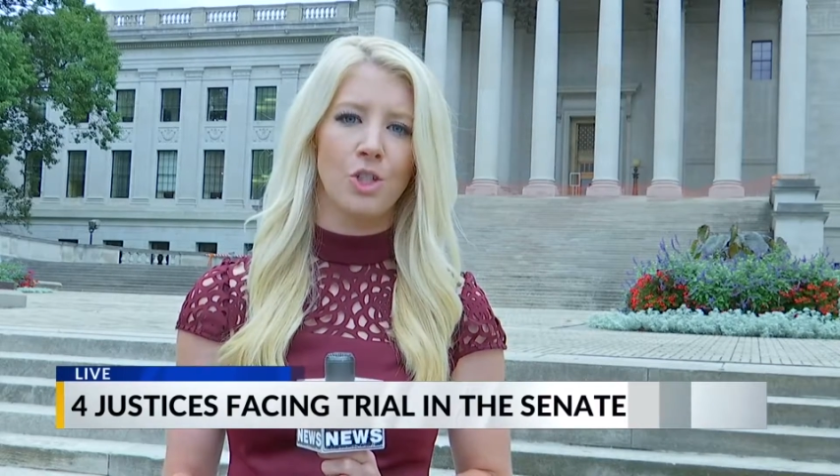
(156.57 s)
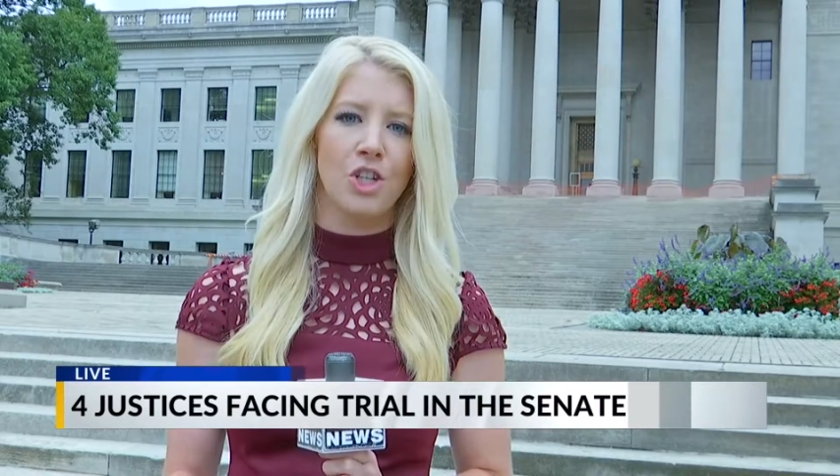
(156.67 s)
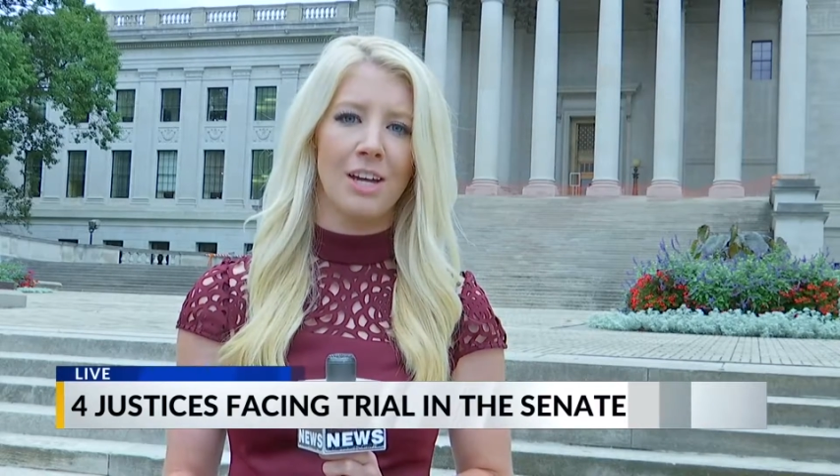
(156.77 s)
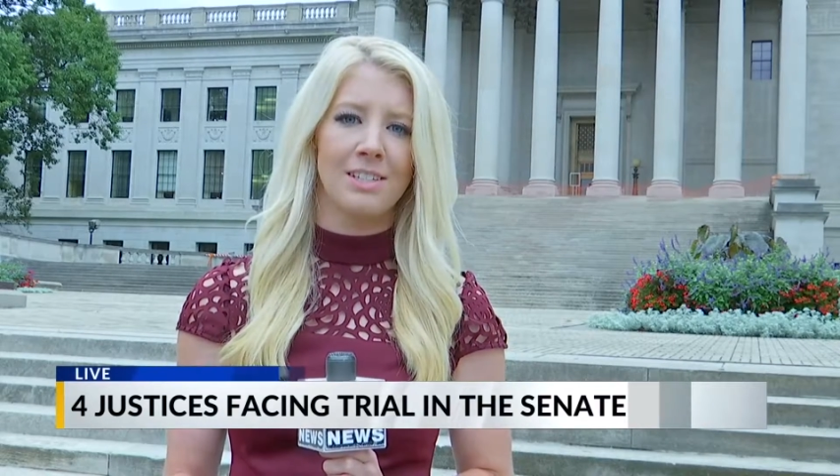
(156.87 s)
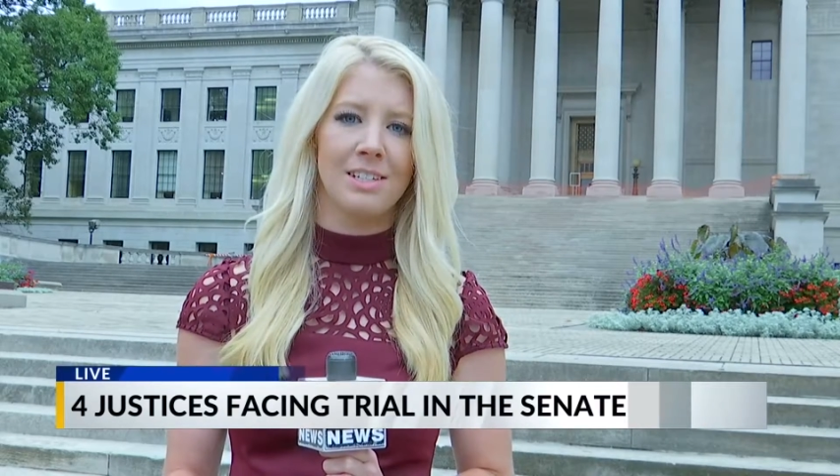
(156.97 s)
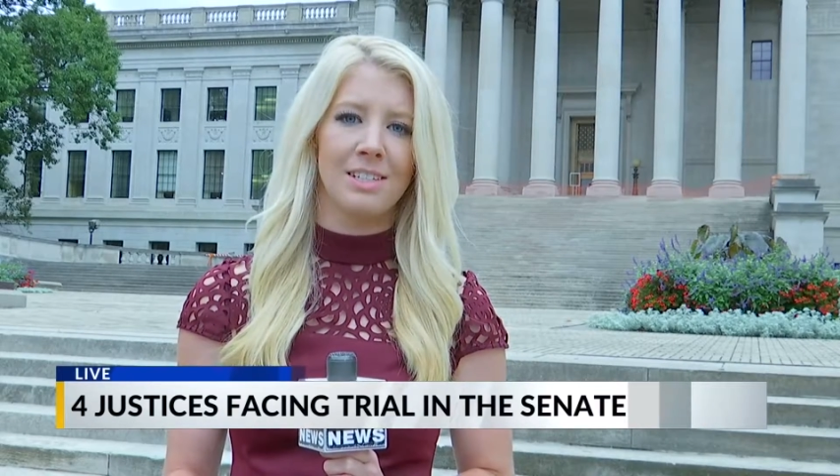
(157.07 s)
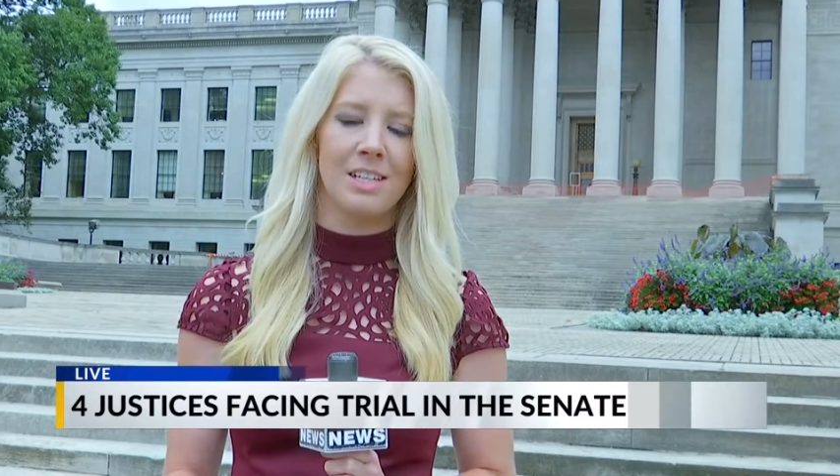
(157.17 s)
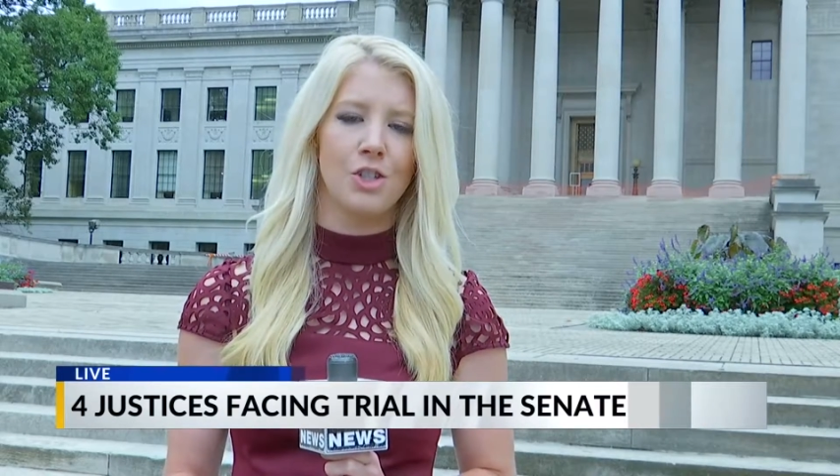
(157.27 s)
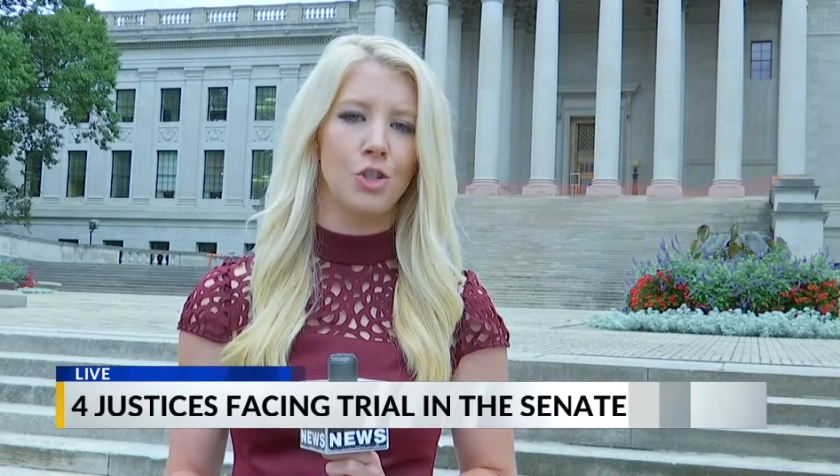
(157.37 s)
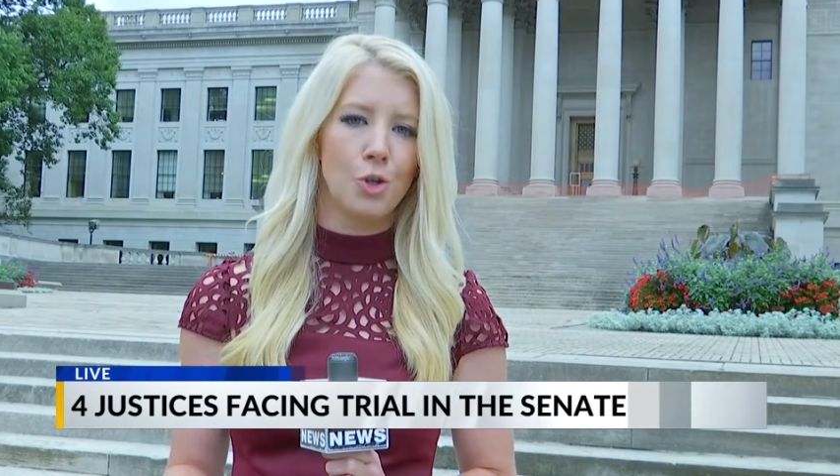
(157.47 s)

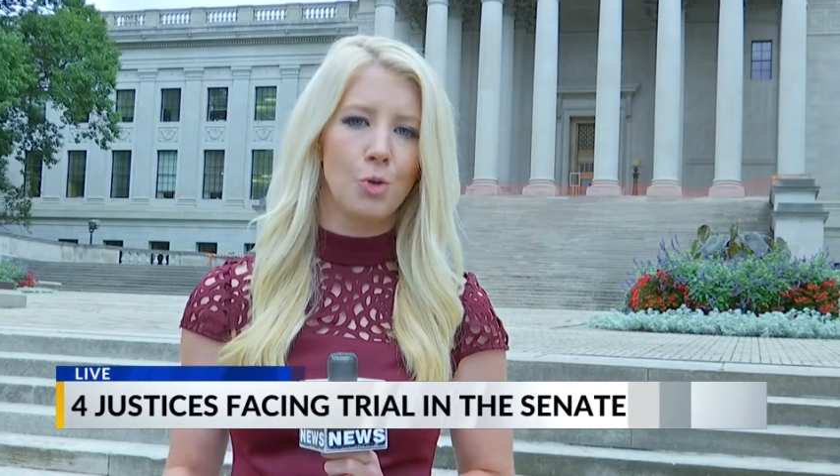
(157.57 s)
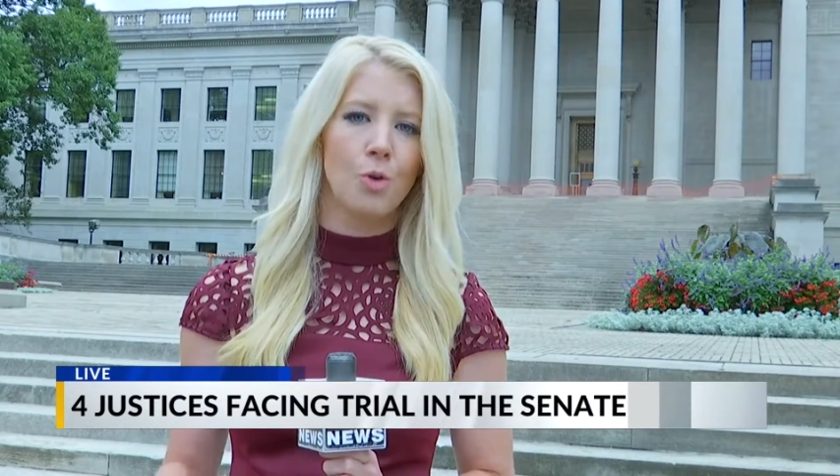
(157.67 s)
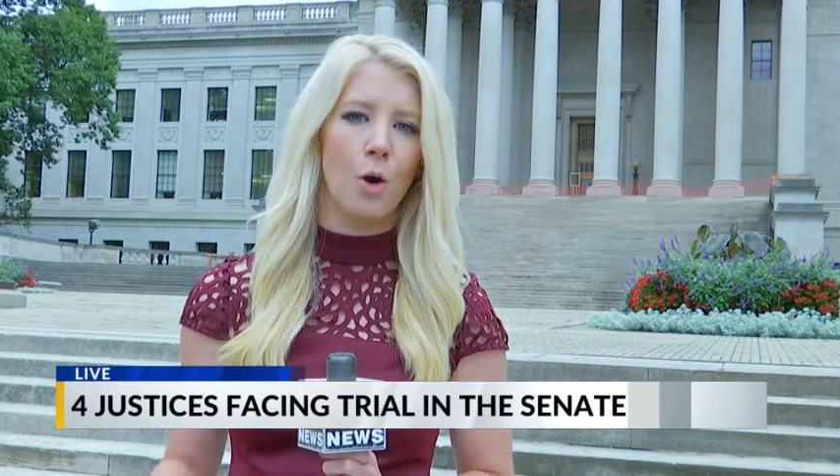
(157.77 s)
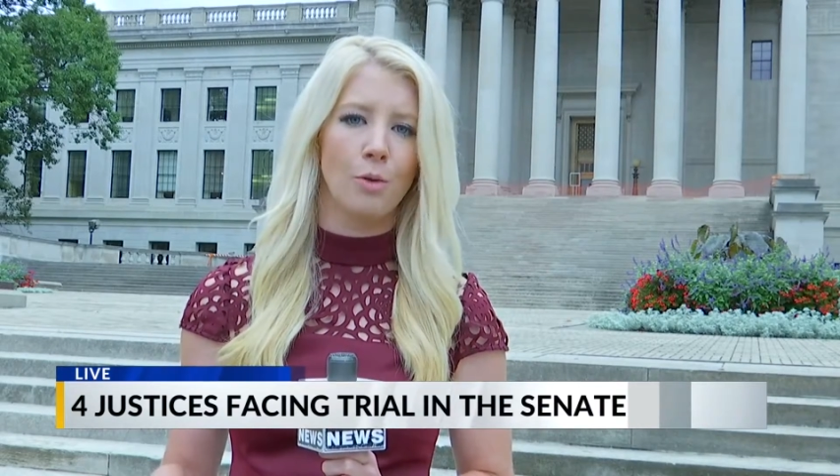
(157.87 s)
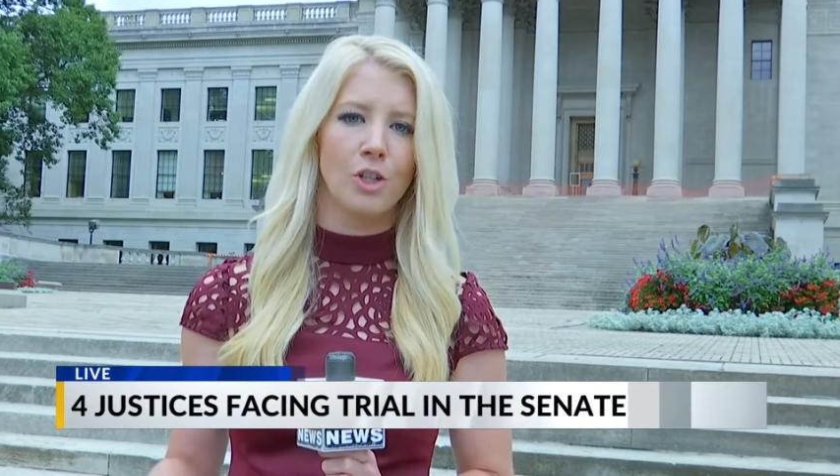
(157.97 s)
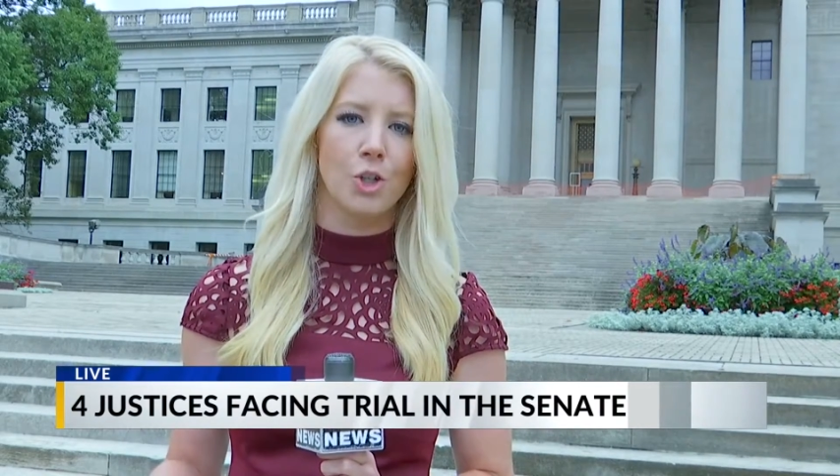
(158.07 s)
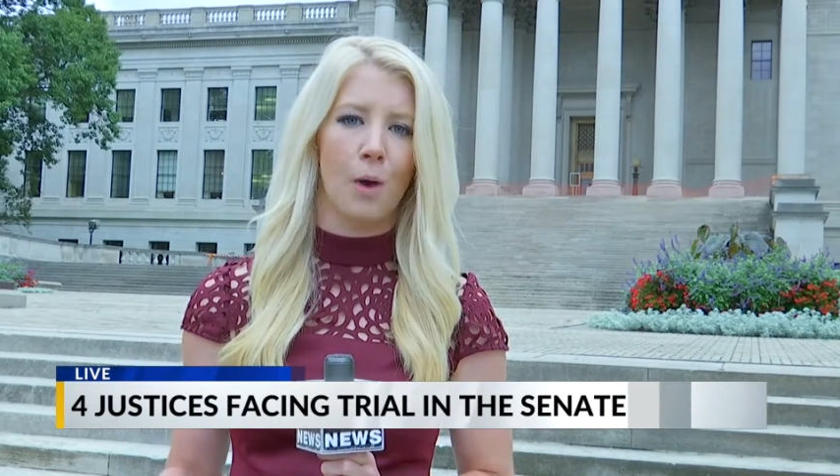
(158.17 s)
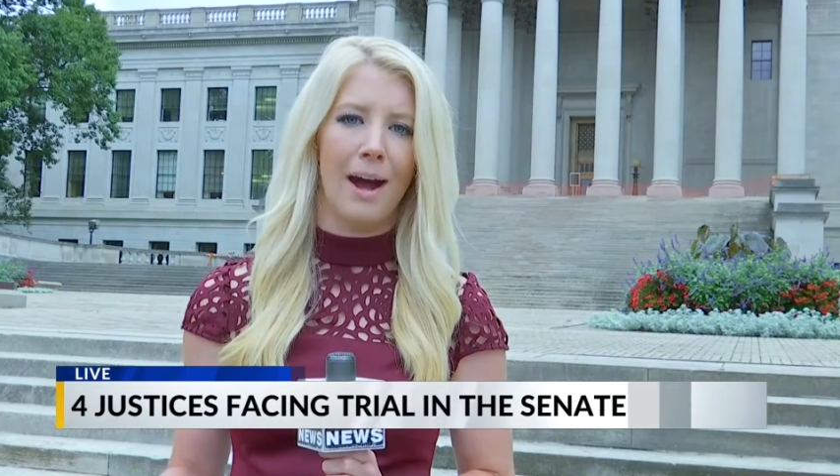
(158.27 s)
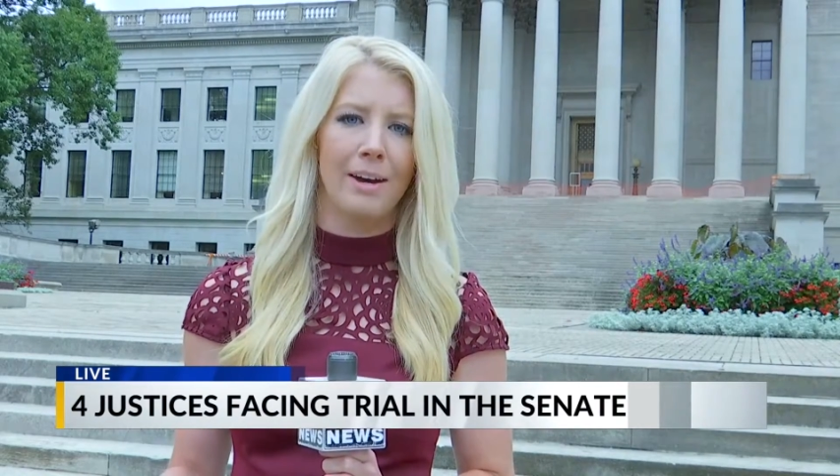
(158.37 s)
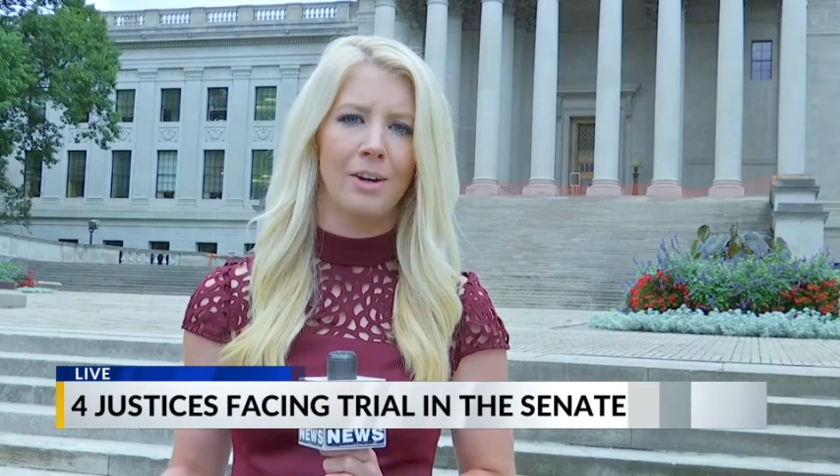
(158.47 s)
justices do go to
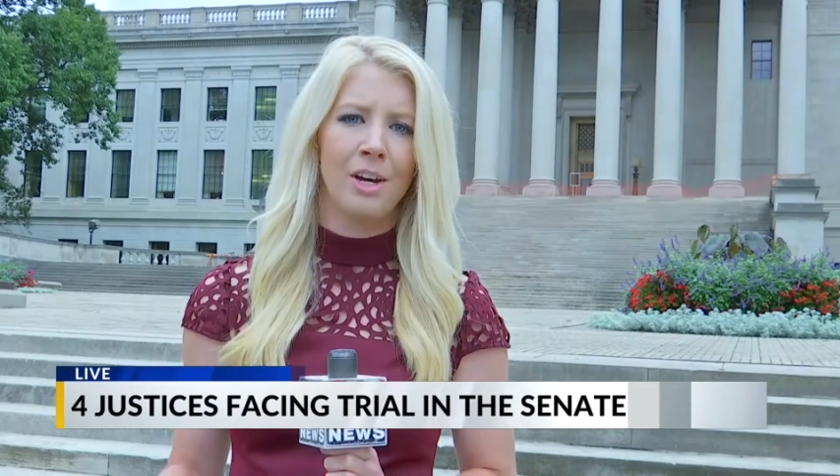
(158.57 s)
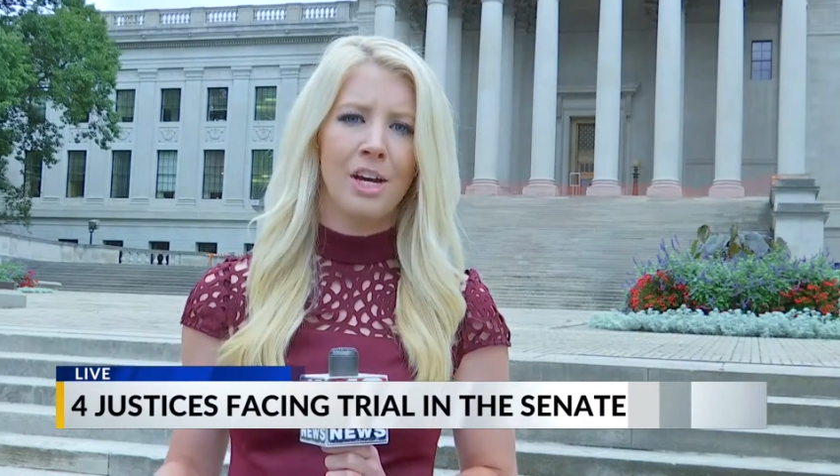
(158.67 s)
trial